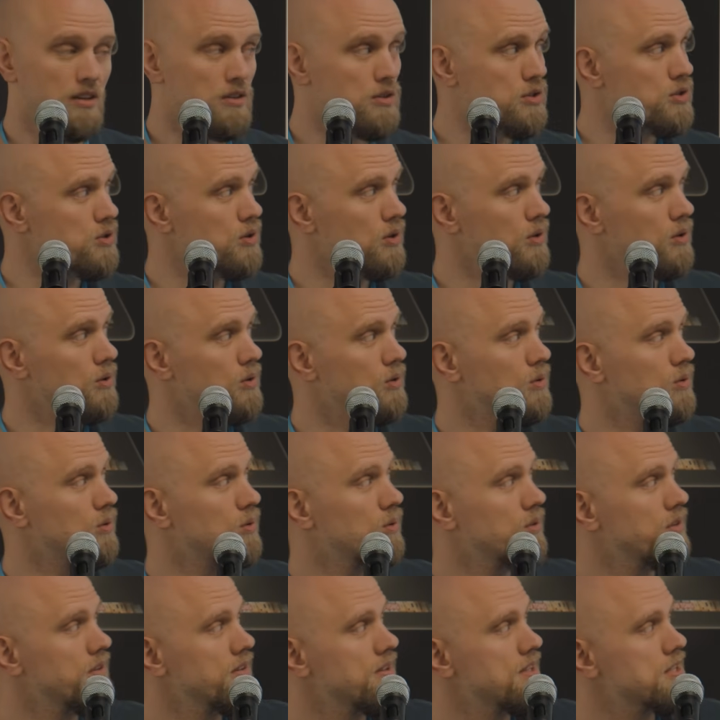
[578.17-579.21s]

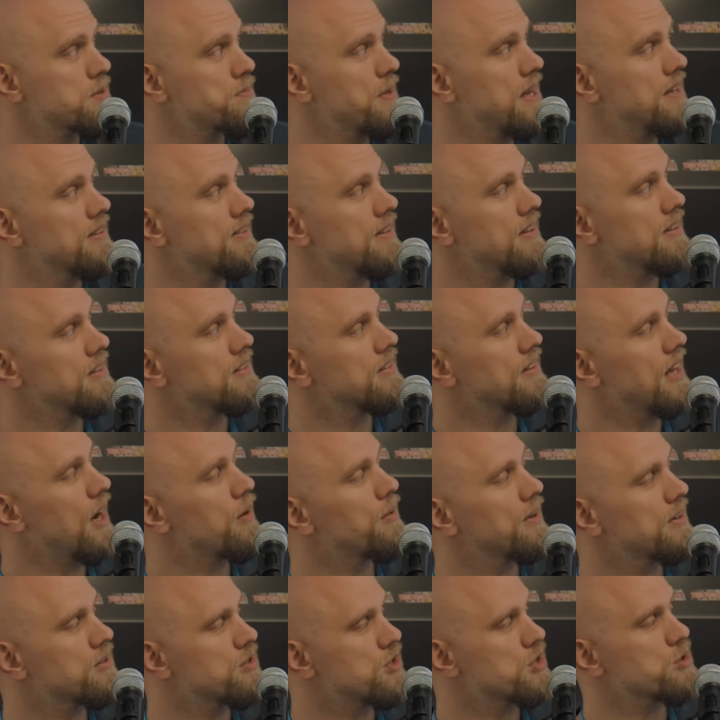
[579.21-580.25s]
So this meant that
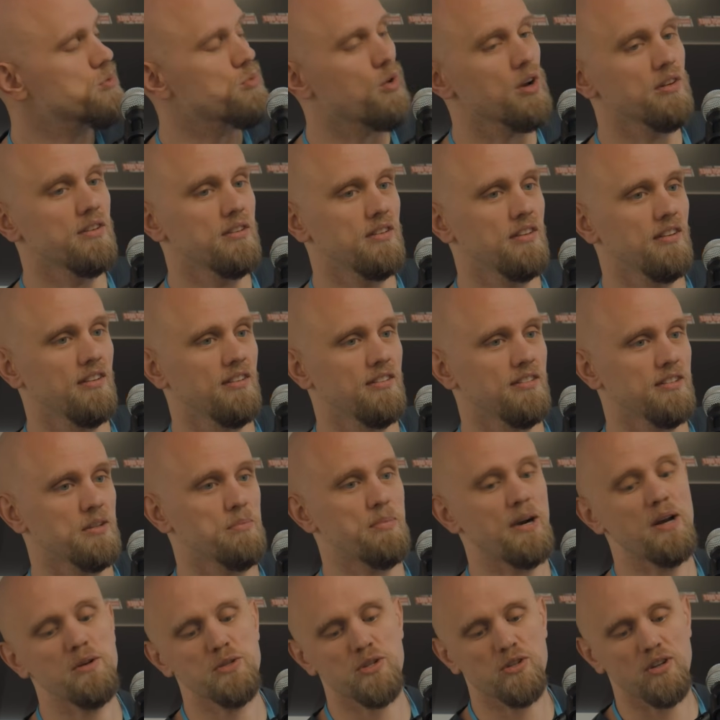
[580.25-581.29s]
now I could just run the
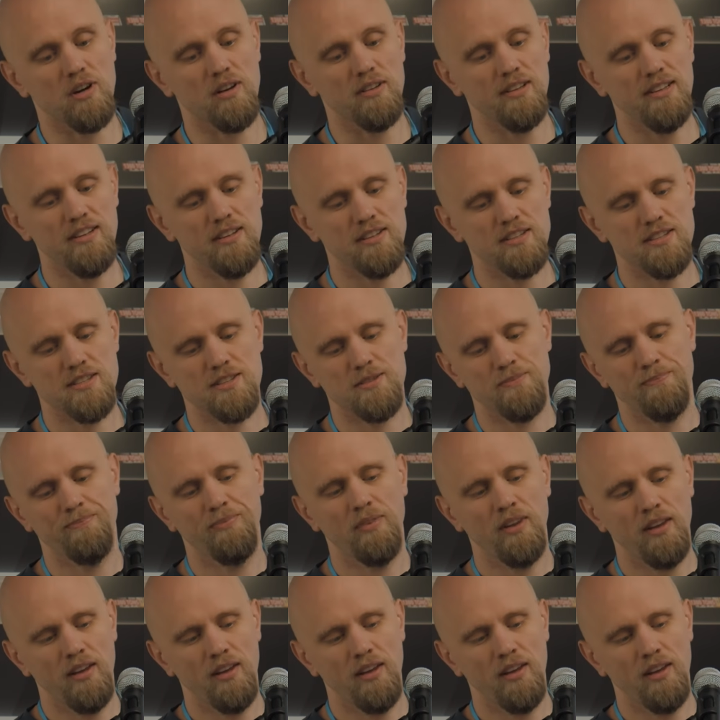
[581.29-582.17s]
browser on Linux,